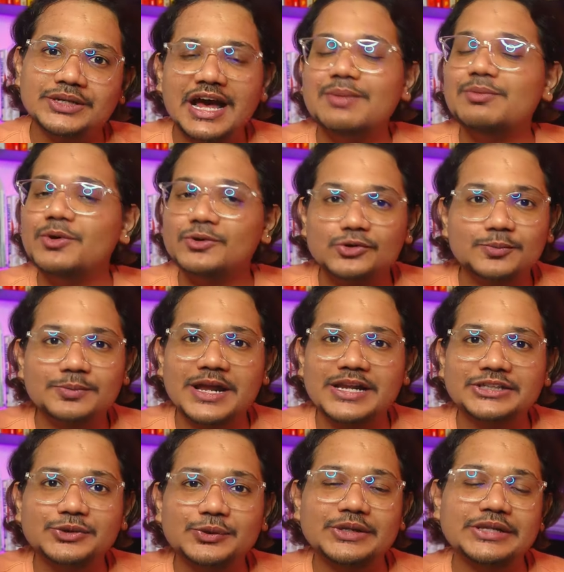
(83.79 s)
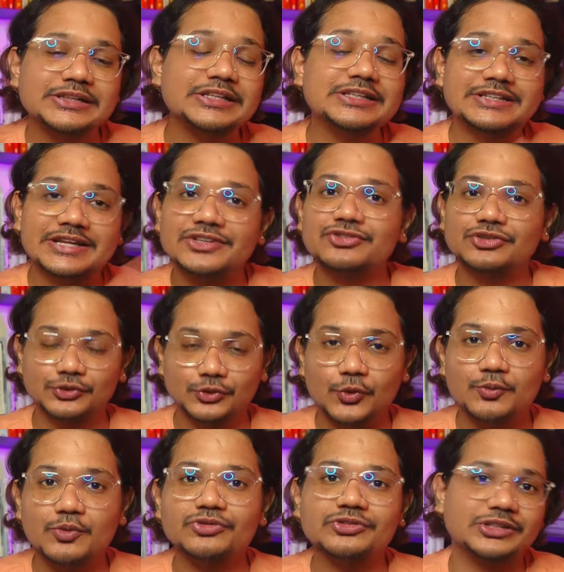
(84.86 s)
I'm also planning to read the next
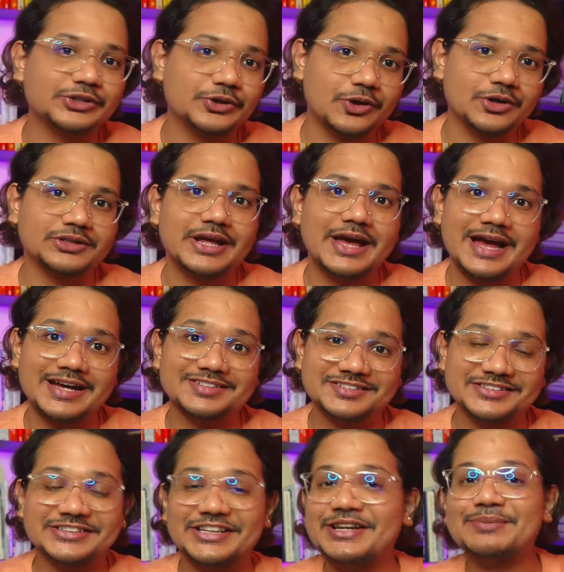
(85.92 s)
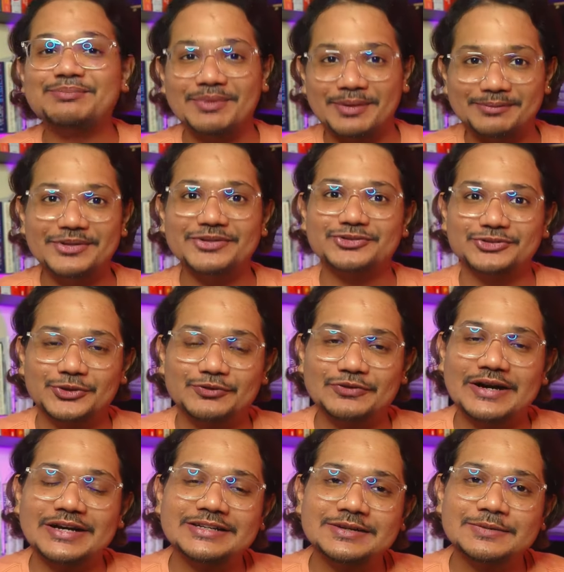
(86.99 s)
two books that the author has written and published so far.